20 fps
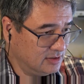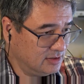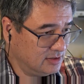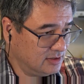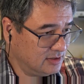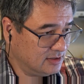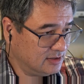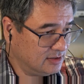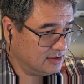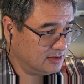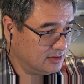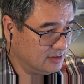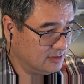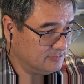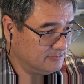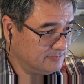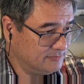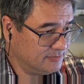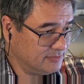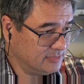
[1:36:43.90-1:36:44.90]
I
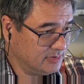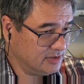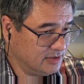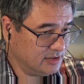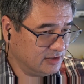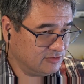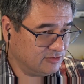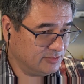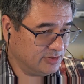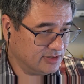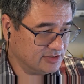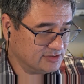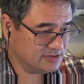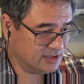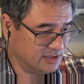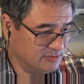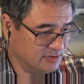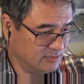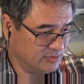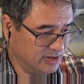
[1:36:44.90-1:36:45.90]
think it's about
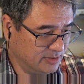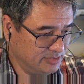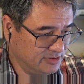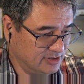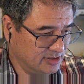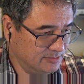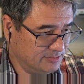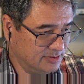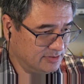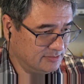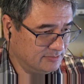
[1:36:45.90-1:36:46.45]
time to wrap it up.